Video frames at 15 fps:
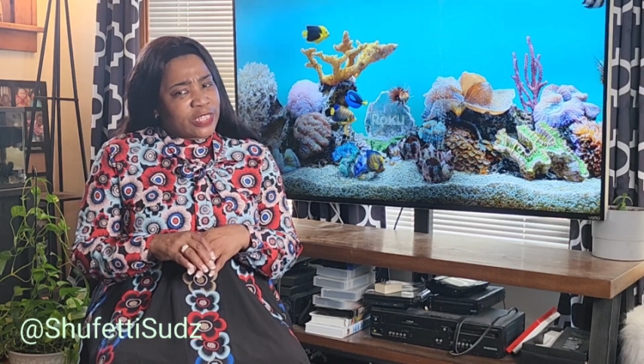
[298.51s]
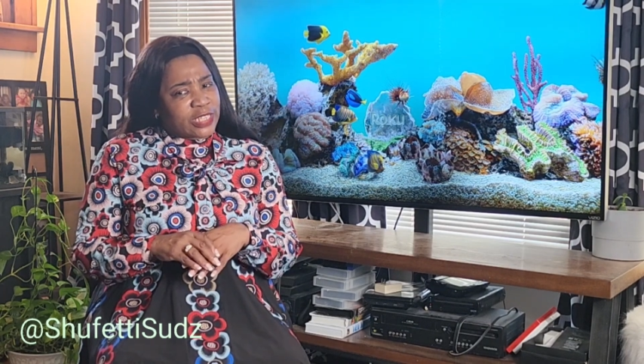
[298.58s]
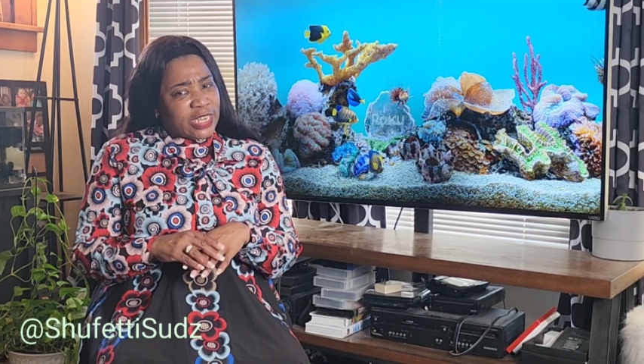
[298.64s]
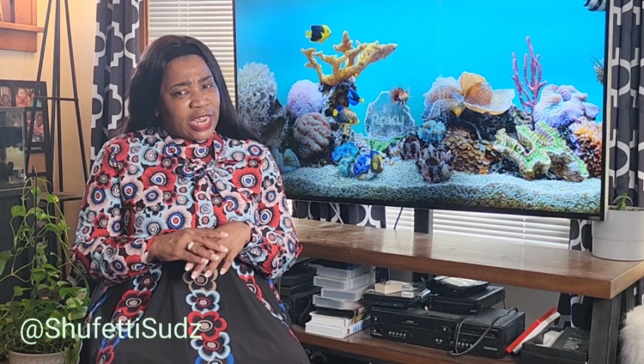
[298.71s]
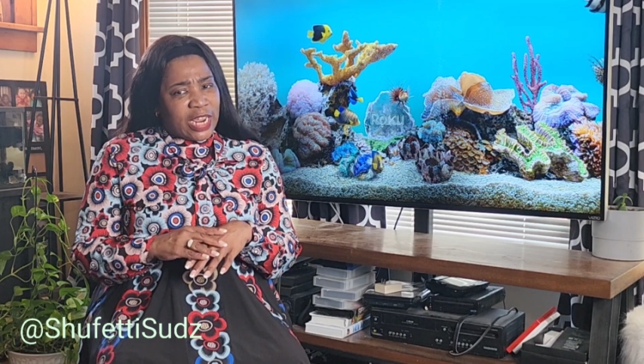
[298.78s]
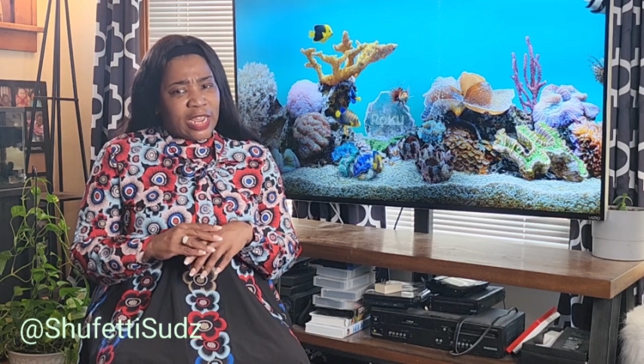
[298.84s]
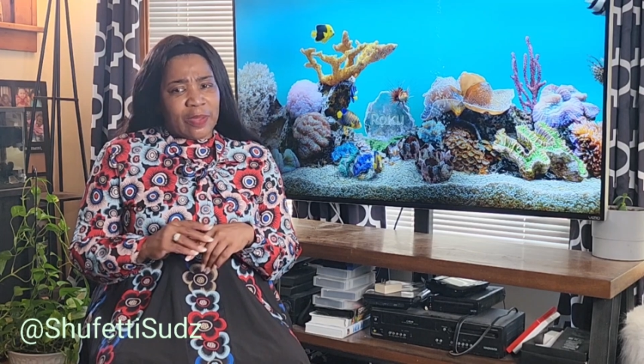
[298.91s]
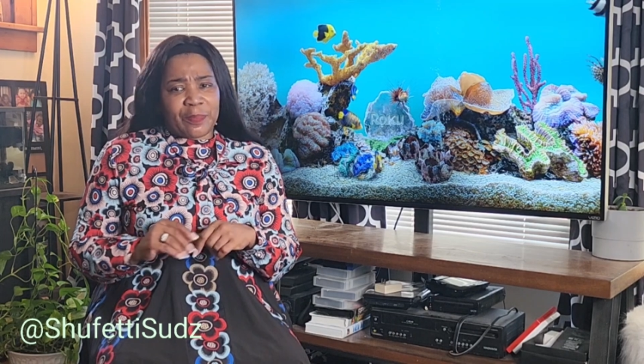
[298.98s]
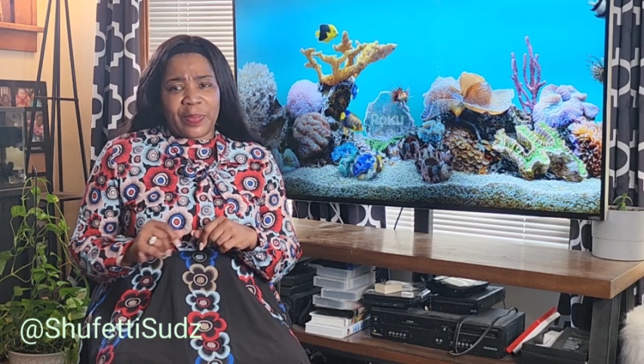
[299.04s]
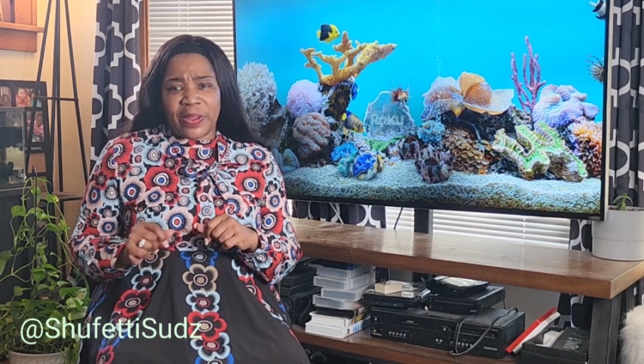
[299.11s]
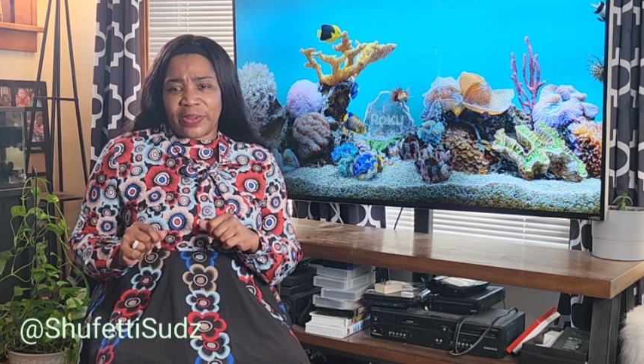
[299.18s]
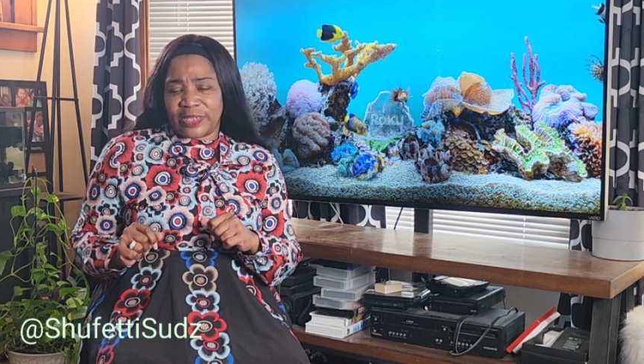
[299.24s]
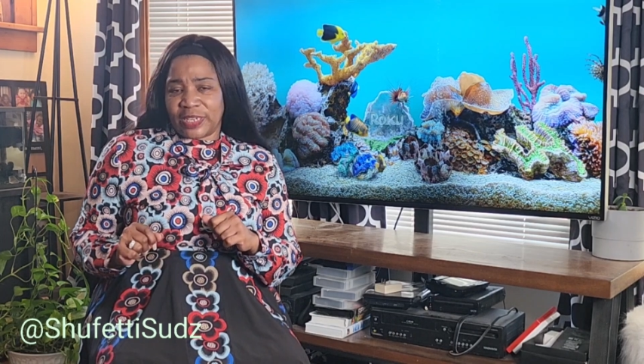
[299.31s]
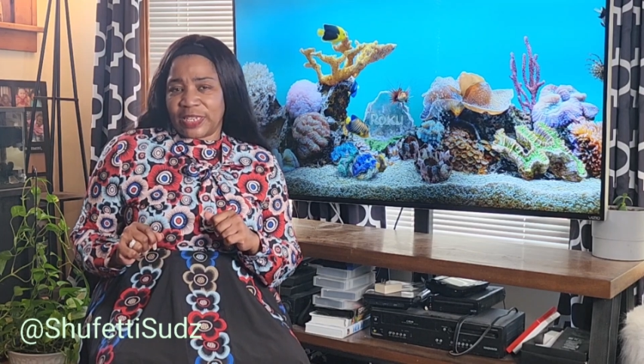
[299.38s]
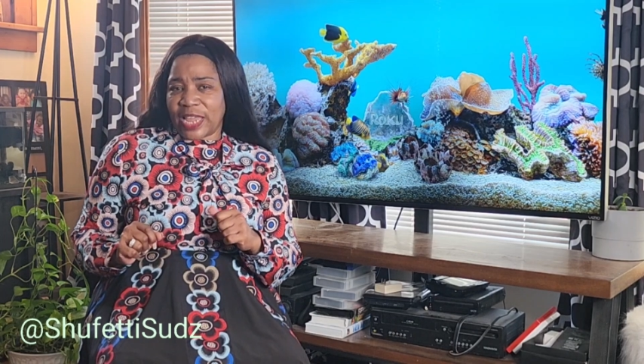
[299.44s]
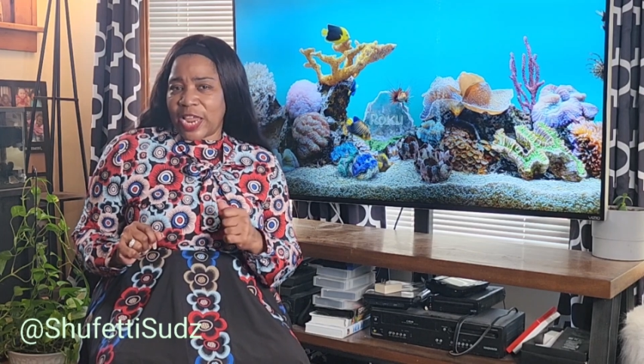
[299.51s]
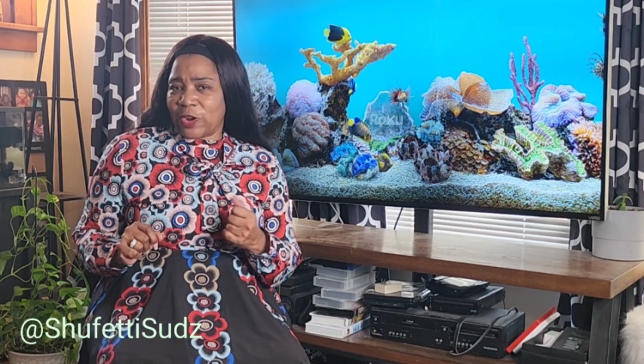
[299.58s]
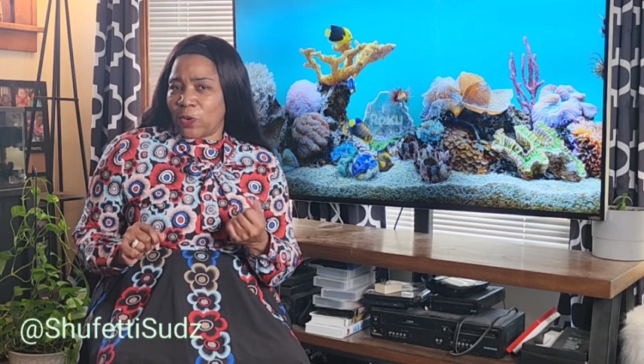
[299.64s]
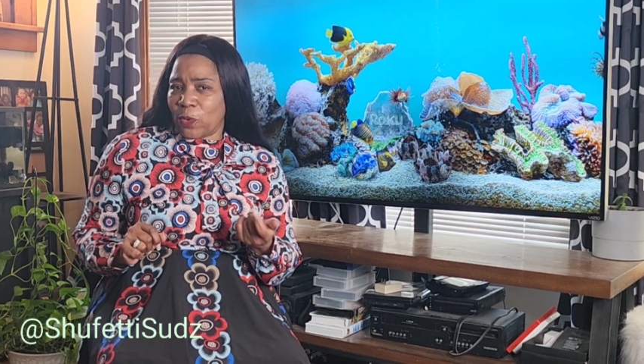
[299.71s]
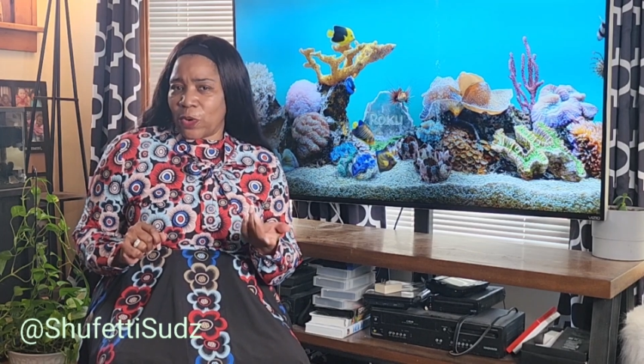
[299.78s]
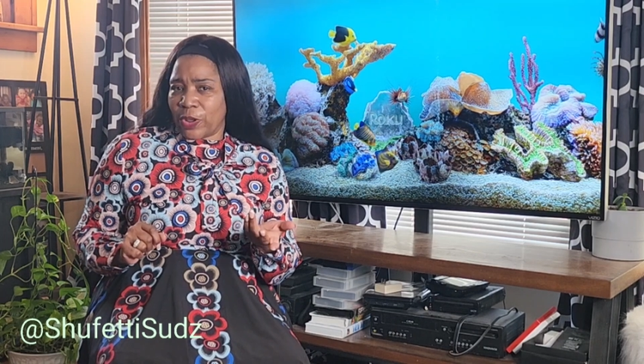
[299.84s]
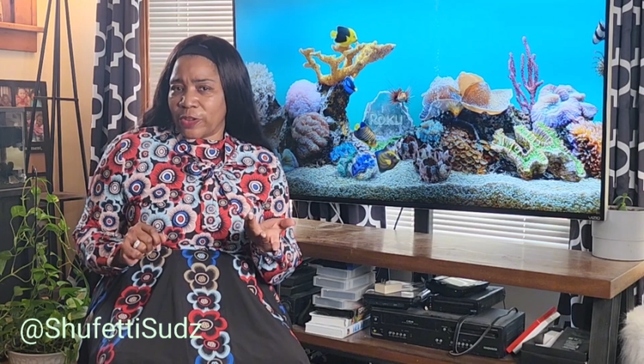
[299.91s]
skin compared to
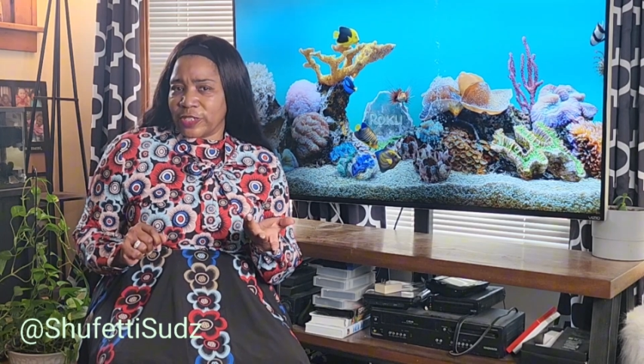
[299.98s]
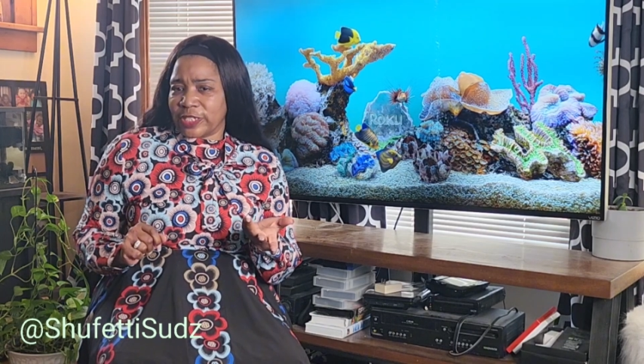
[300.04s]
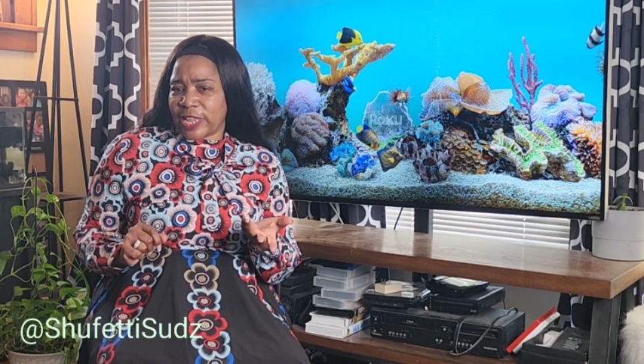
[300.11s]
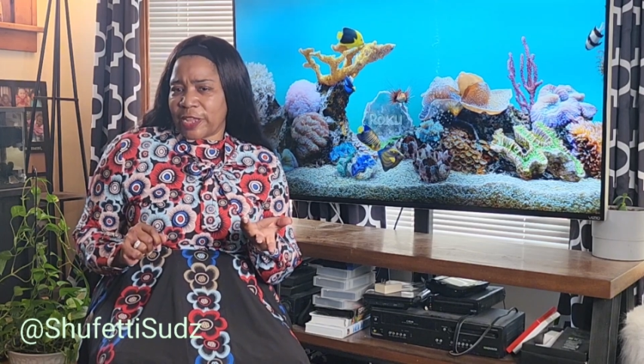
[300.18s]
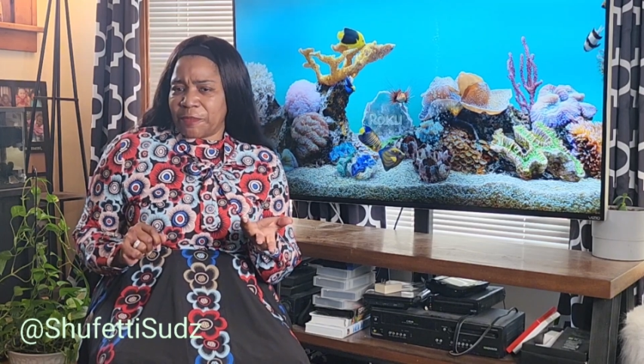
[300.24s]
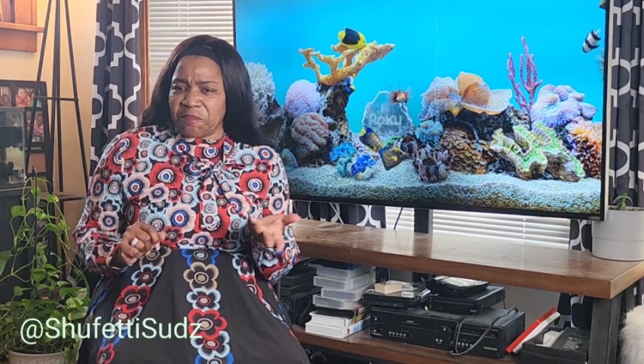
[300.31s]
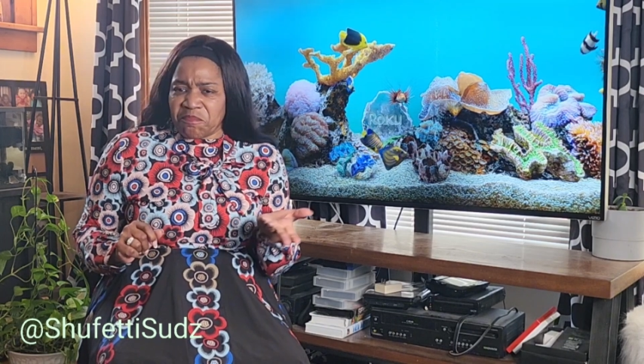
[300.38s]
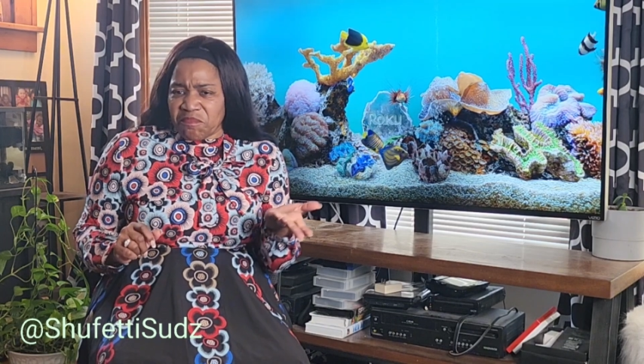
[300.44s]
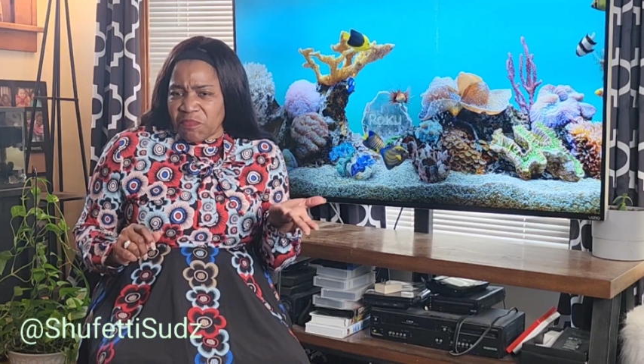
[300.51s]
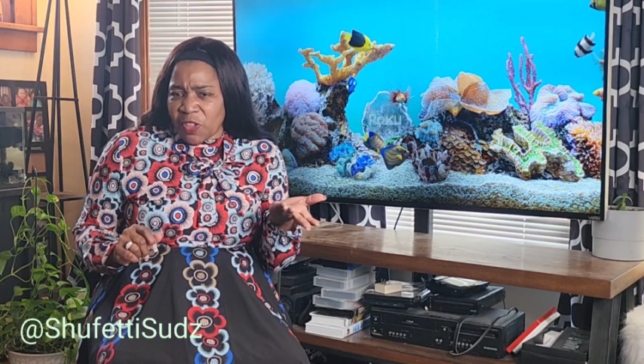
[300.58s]
lighter oils like